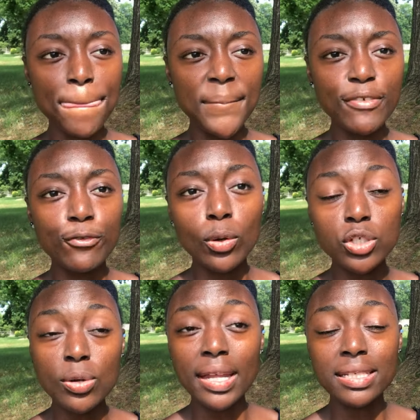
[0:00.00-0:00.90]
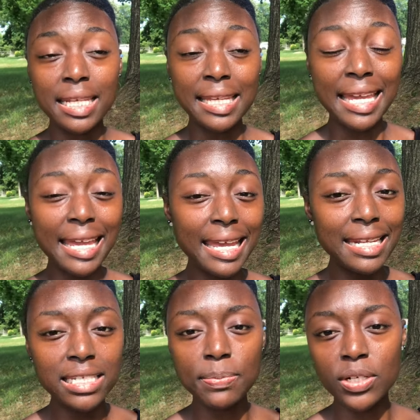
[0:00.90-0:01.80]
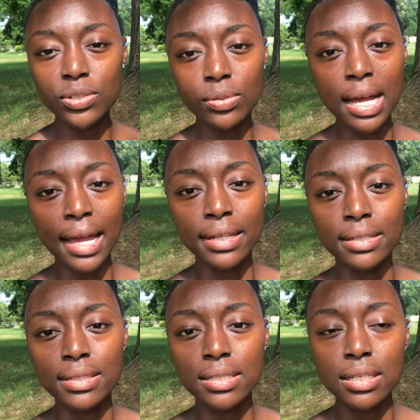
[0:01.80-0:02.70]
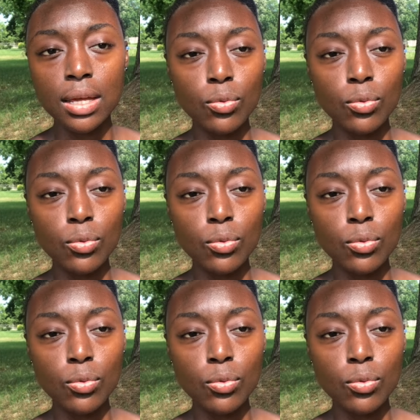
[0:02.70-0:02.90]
before trying to take any spiritual guidance,